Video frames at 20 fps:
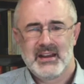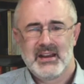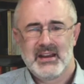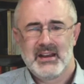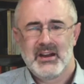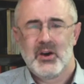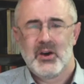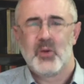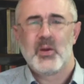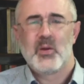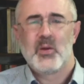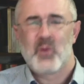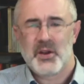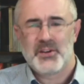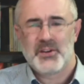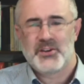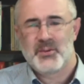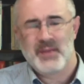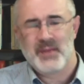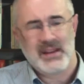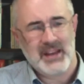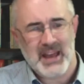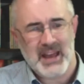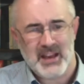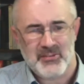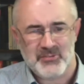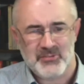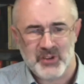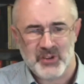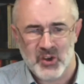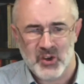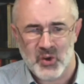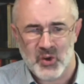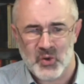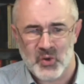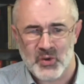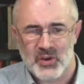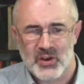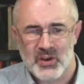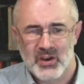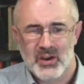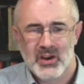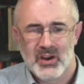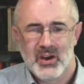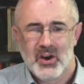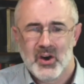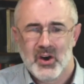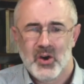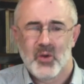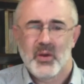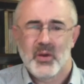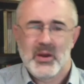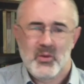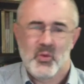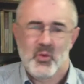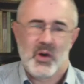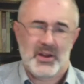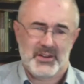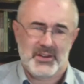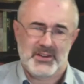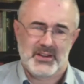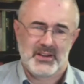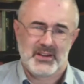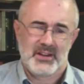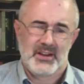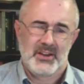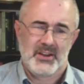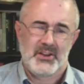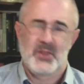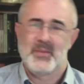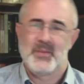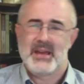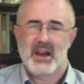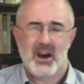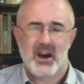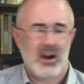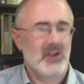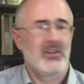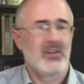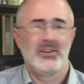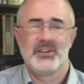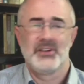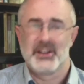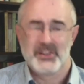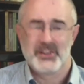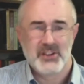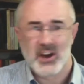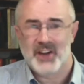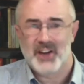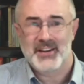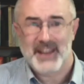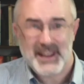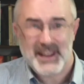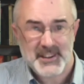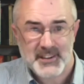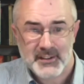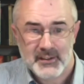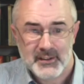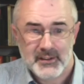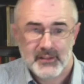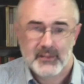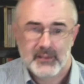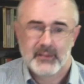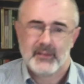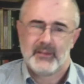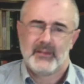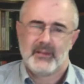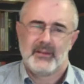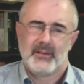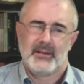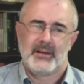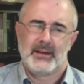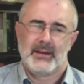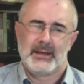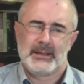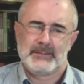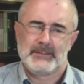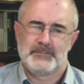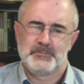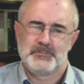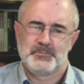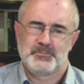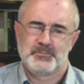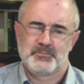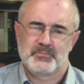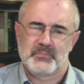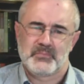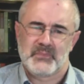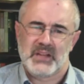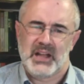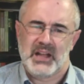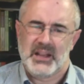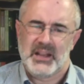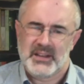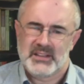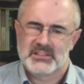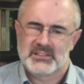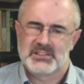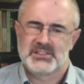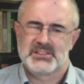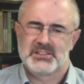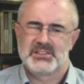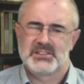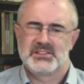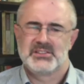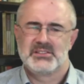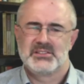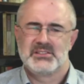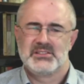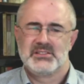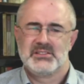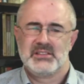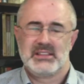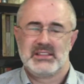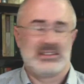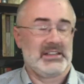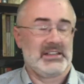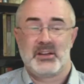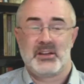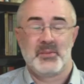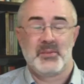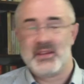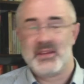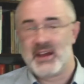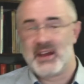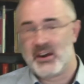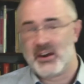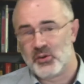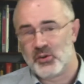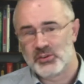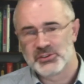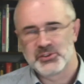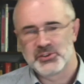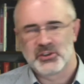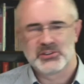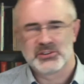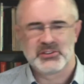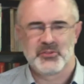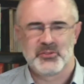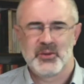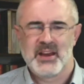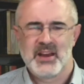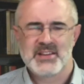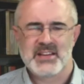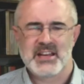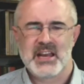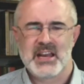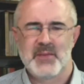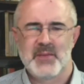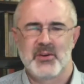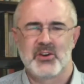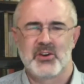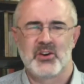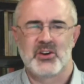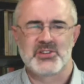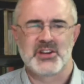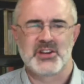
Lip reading: or we want to be left alone, or we want to be hugged and not hit. It can be there in all sorts of ways. I came across an